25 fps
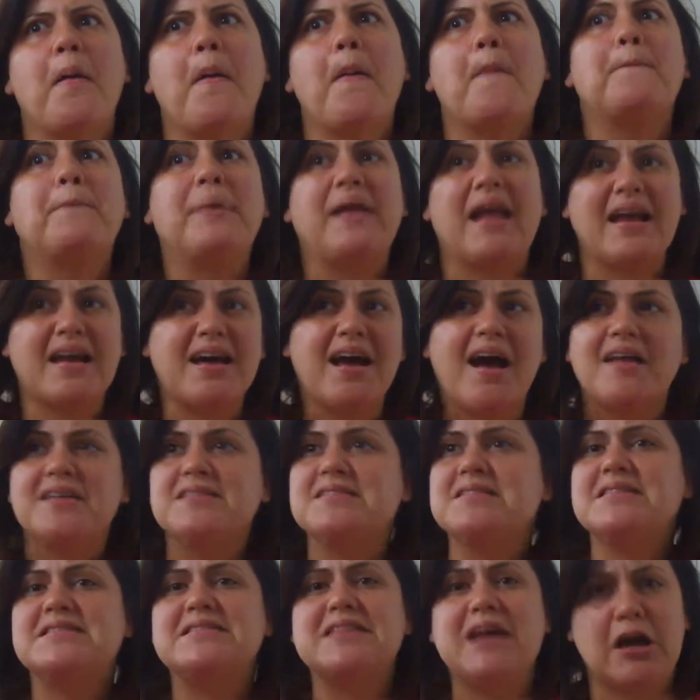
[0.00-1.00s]
But I can
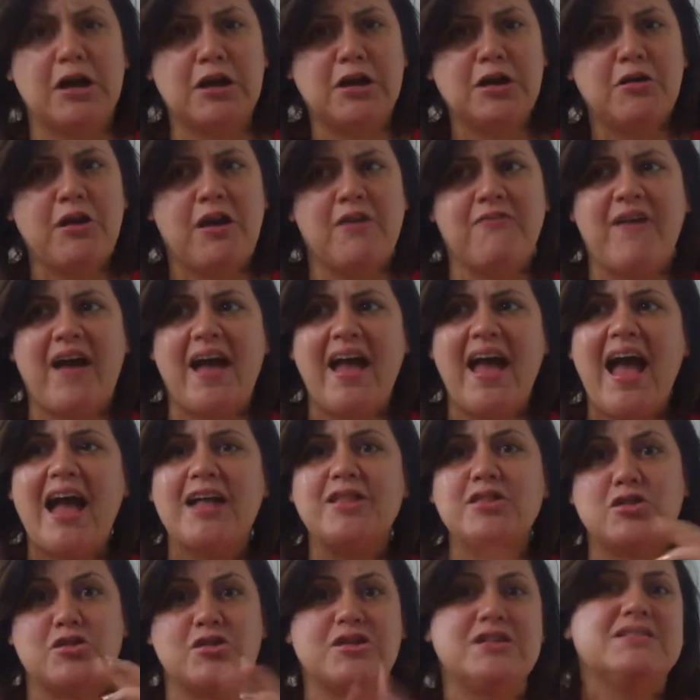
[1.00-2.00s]
honestly tell you, if I
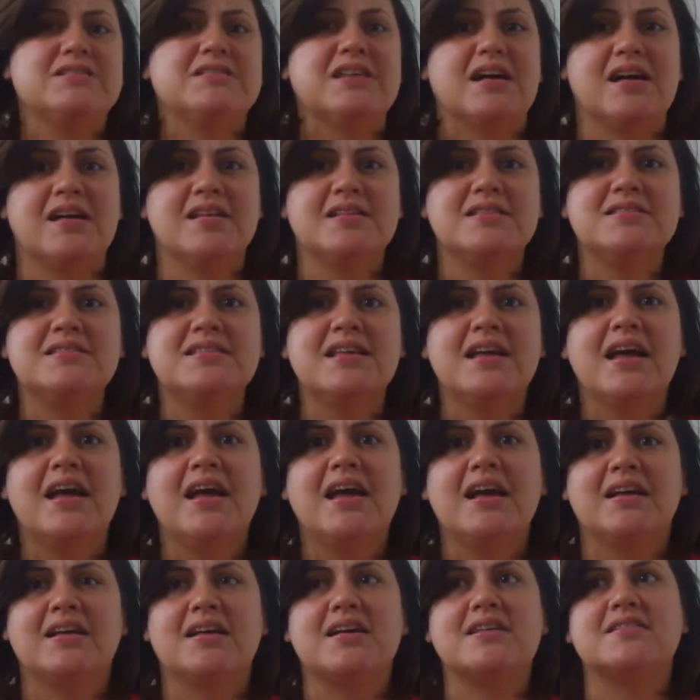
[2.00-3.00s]
had 3 sons,
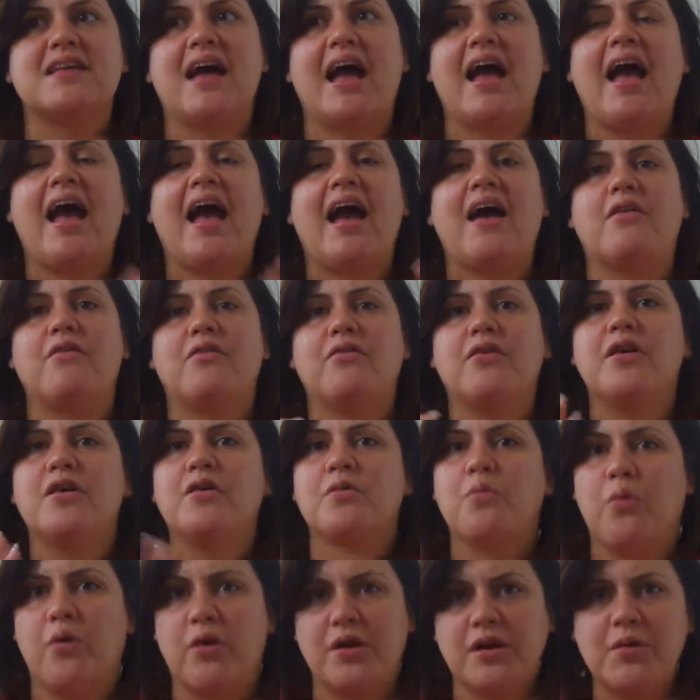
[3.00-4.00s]
because
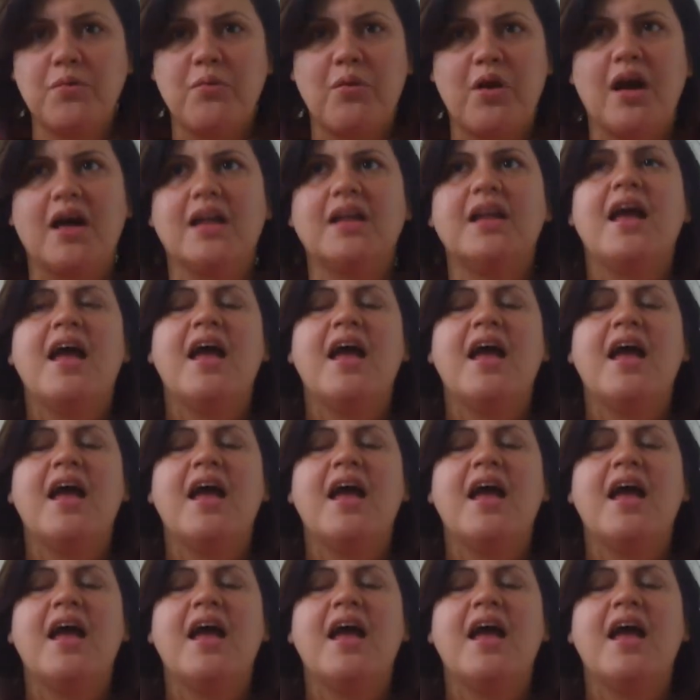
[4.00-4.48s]
we already one,